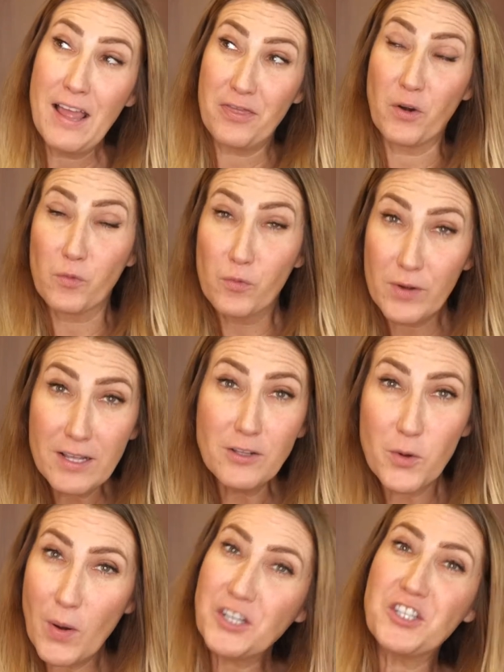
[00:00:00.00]
The real
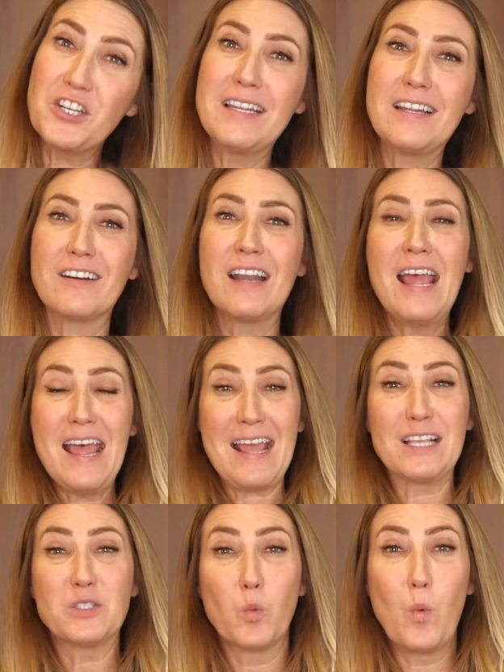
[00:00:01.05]
question here
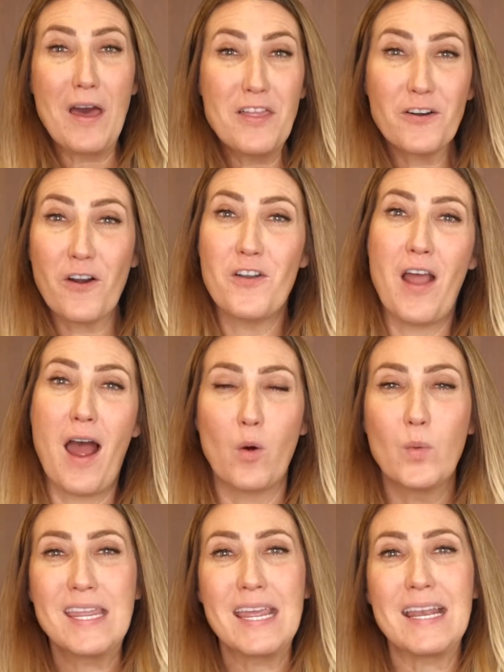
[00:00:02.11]
is whether or not
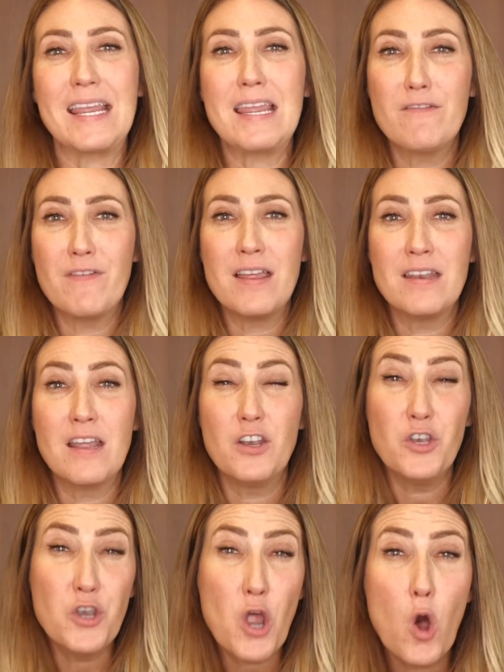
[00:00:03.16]
we can
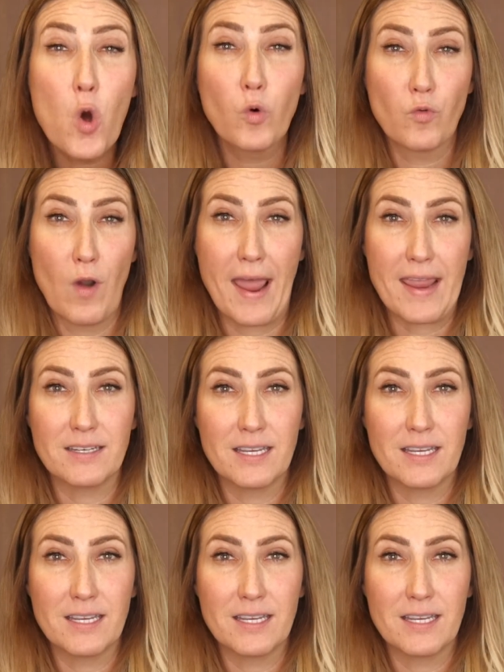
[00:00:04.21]
even know right.